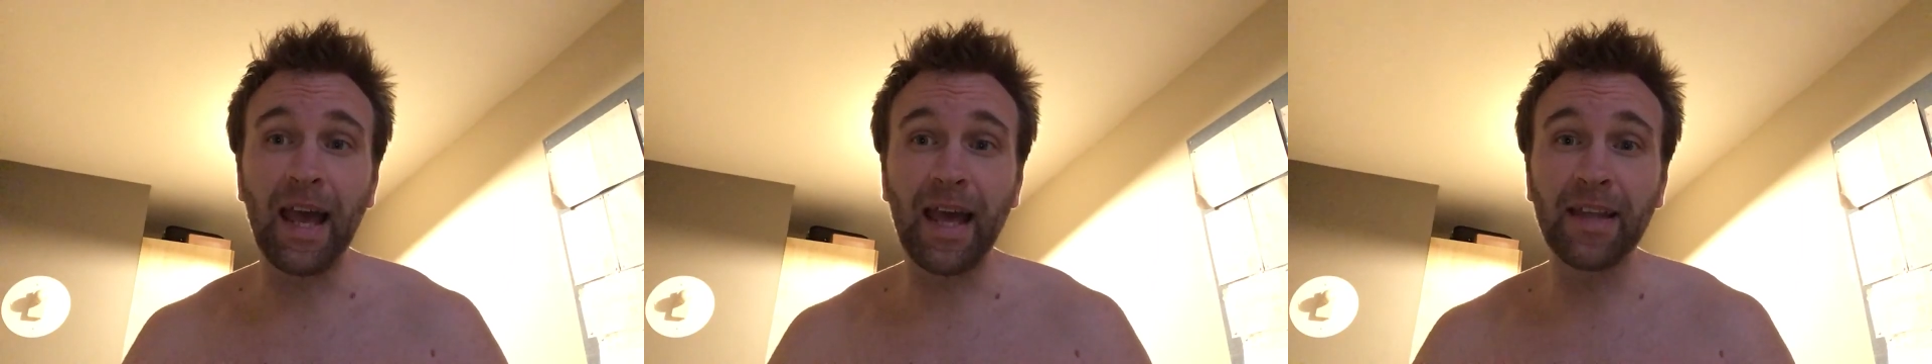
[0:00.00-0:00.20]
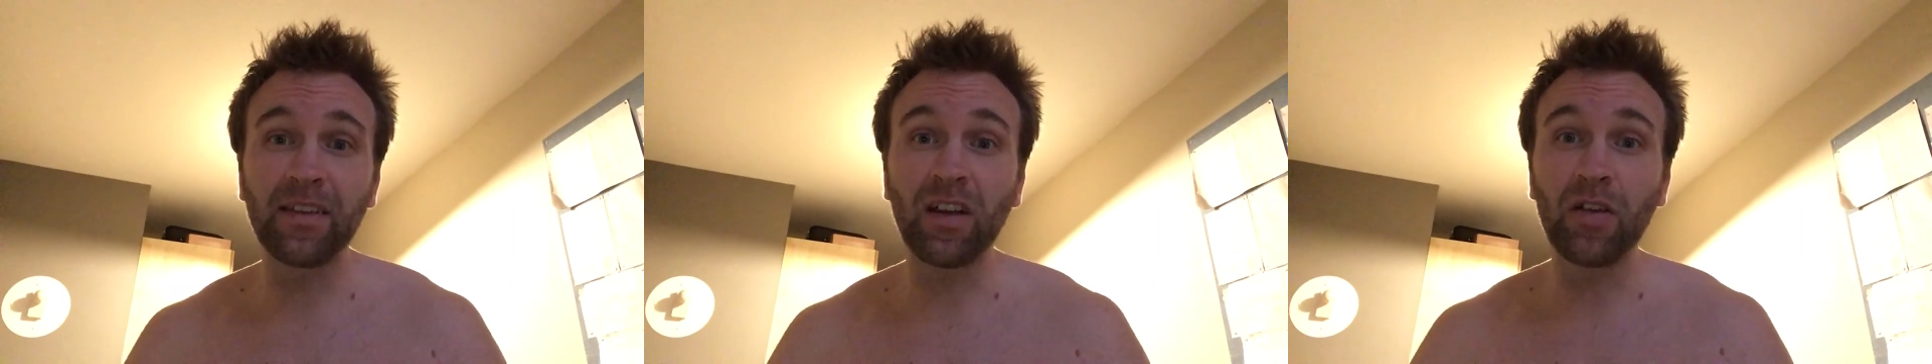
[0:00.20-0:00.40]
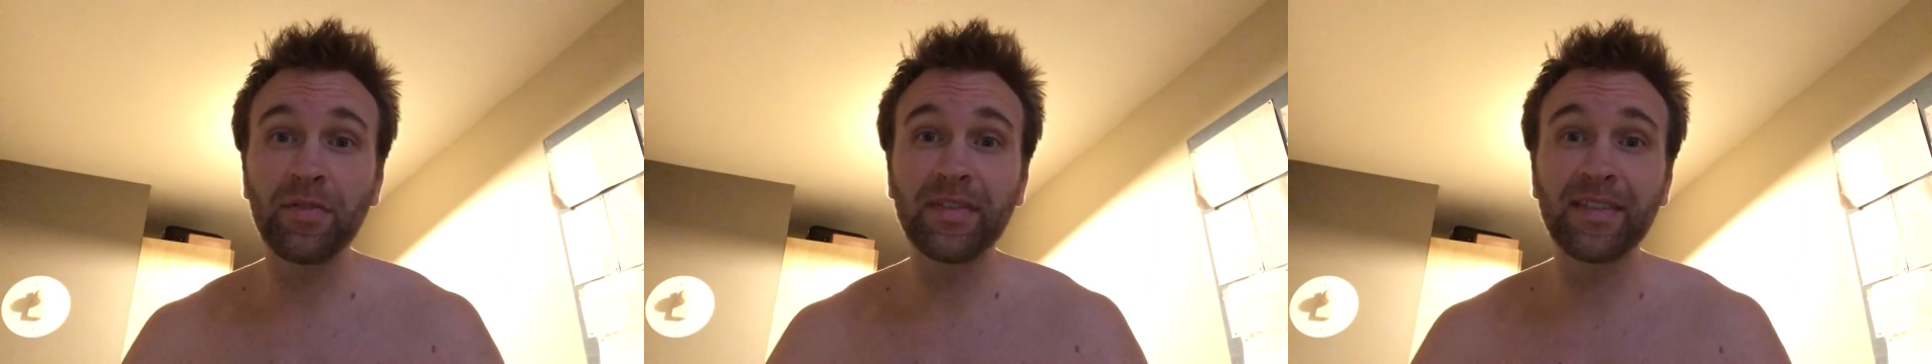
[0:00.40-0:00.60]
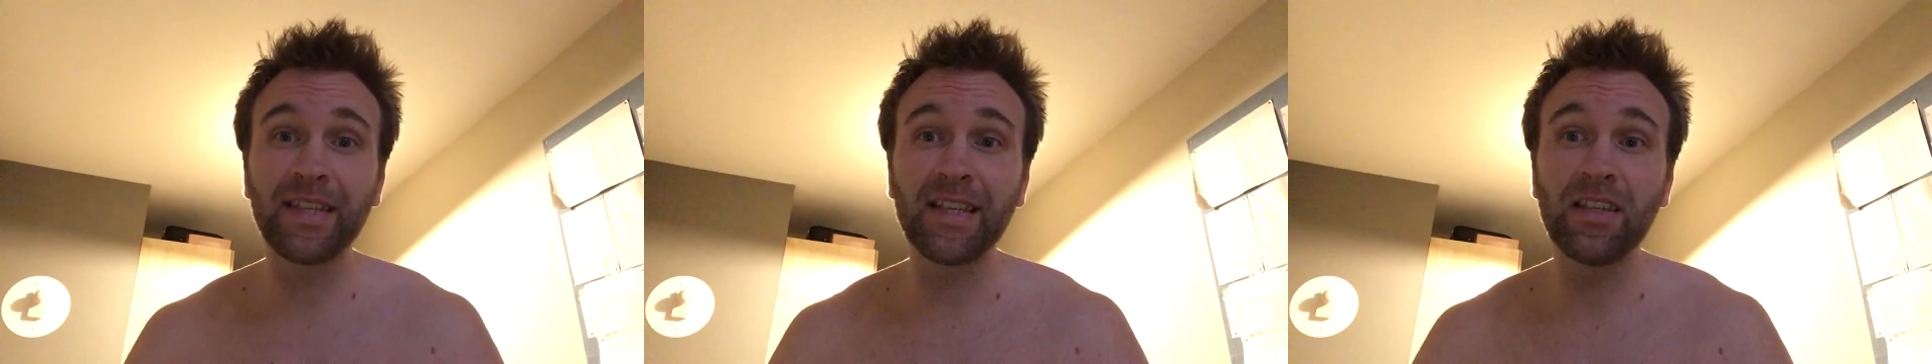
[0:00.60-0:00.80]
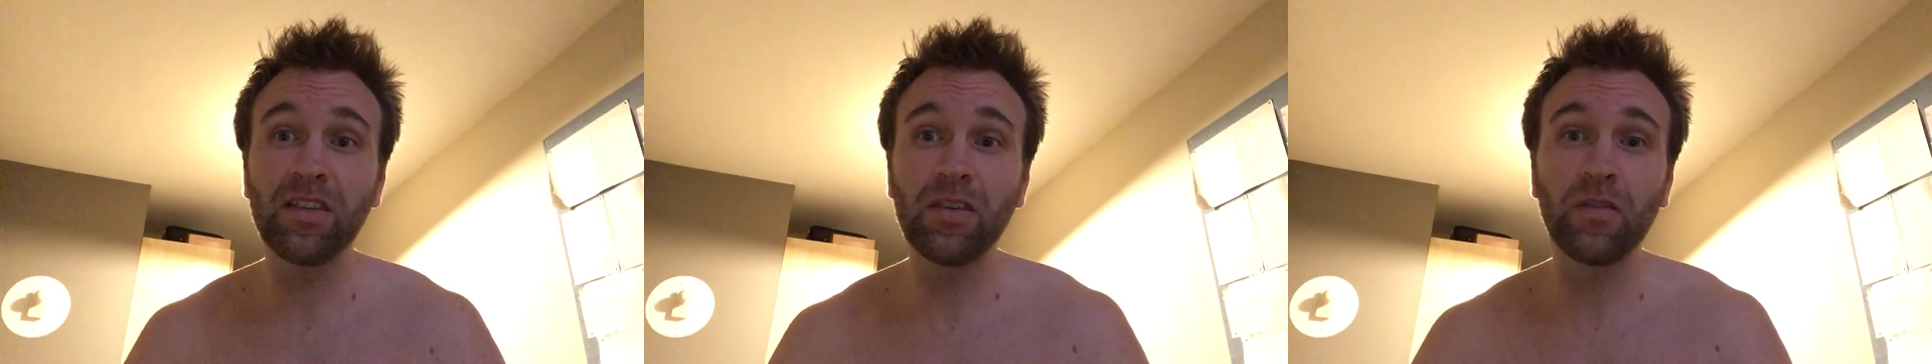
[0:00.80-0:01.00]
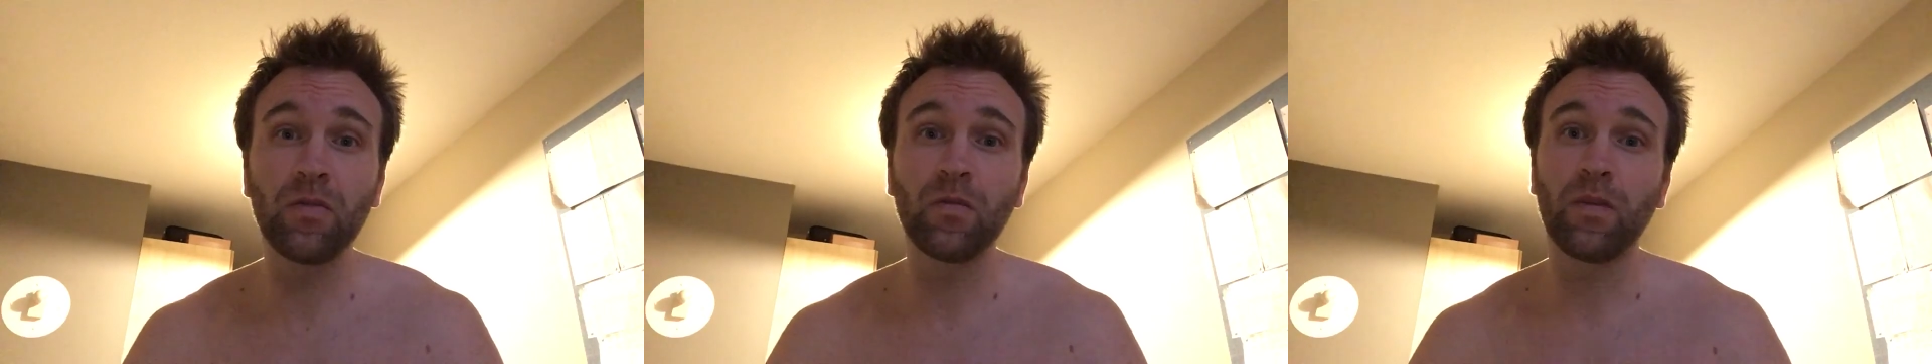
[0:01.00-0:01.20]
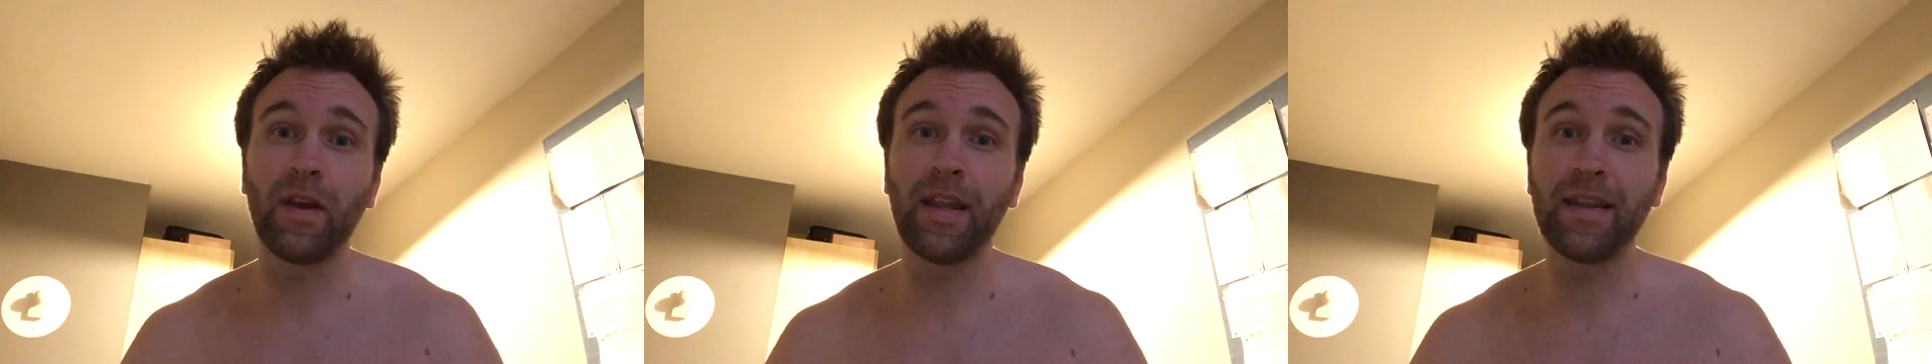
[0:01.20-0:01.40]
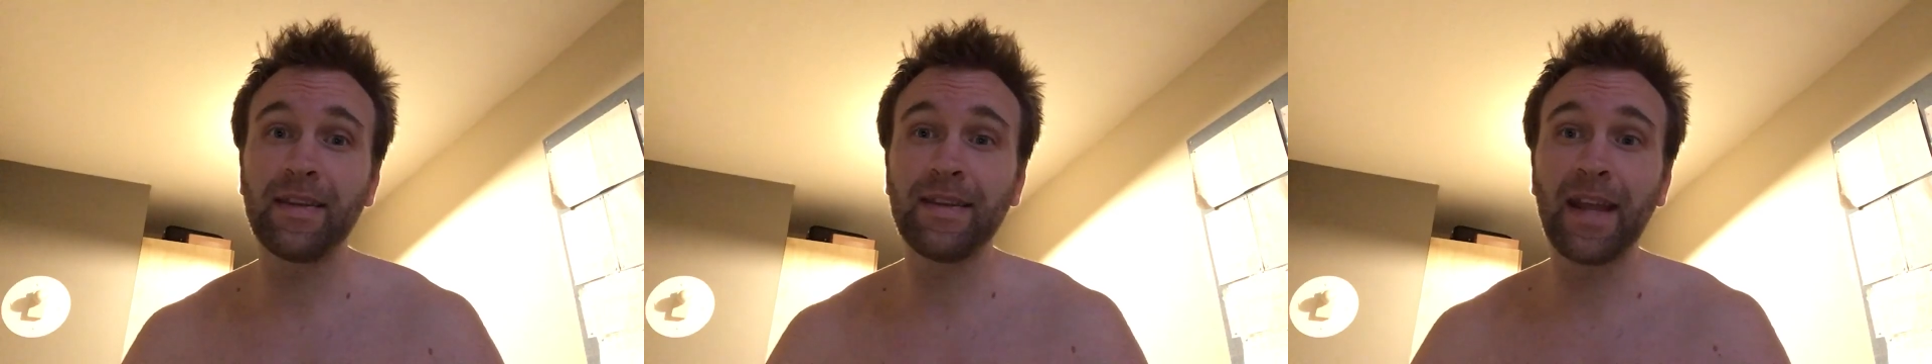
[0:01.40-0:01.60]
and I'll see you
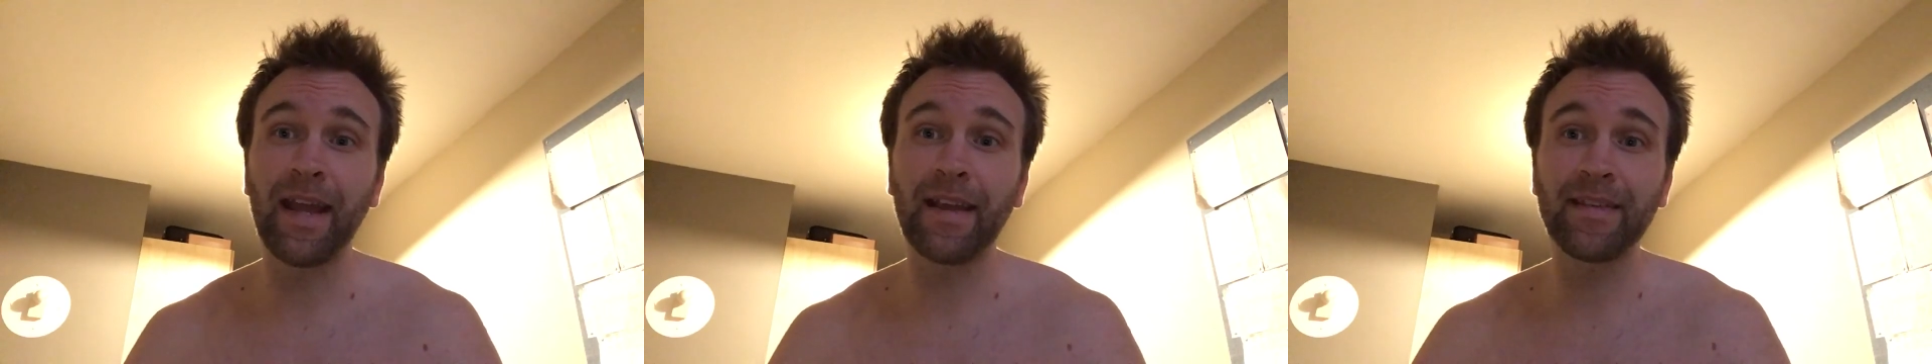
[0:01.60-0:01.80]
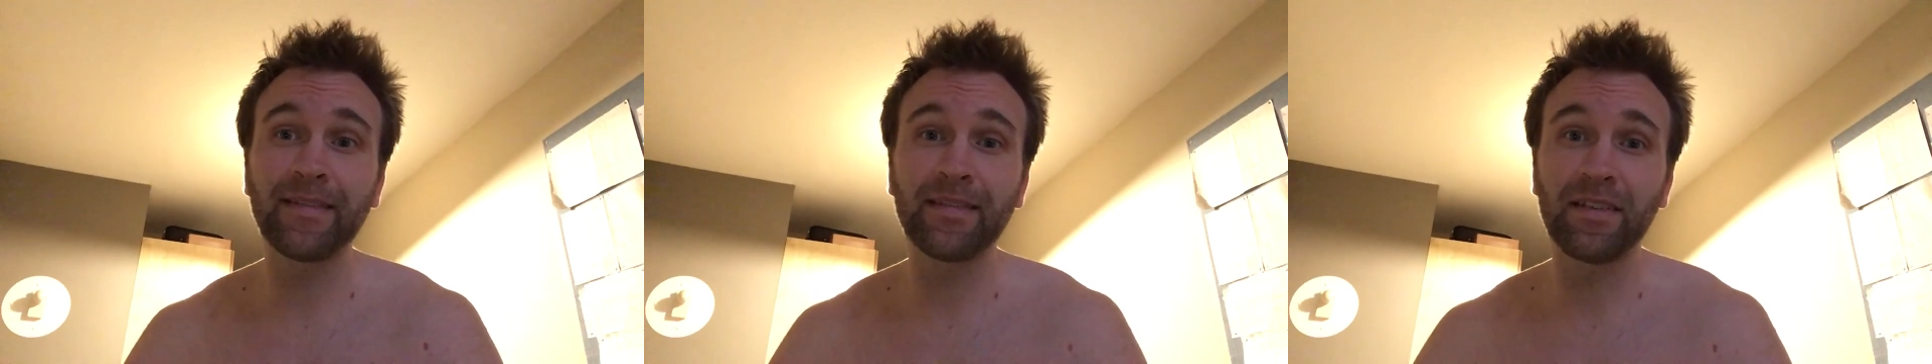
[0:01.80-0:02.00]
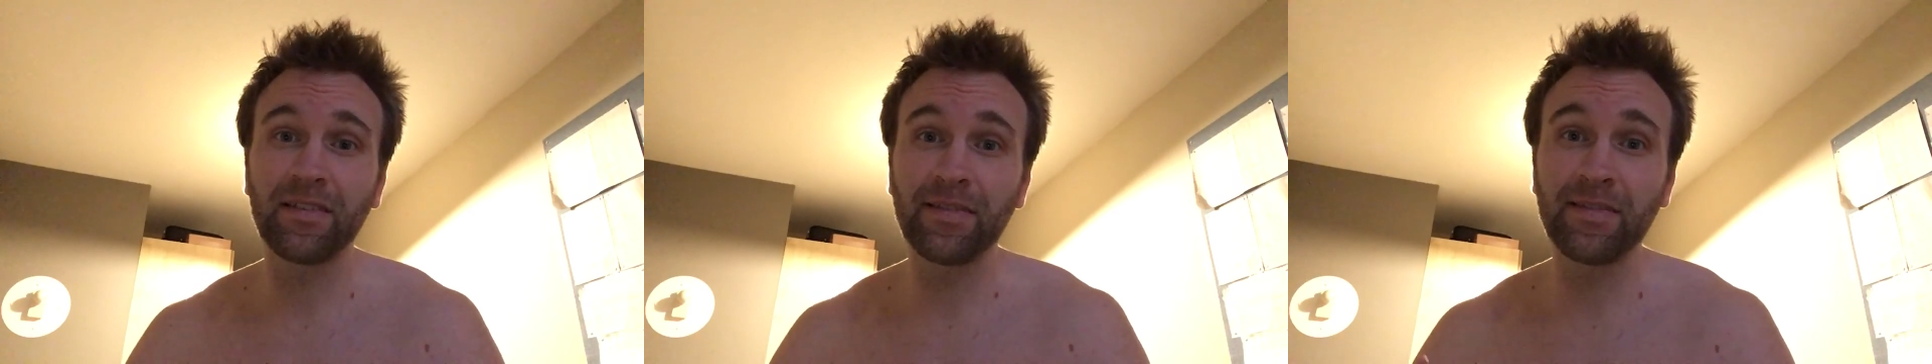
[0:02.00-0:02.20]
next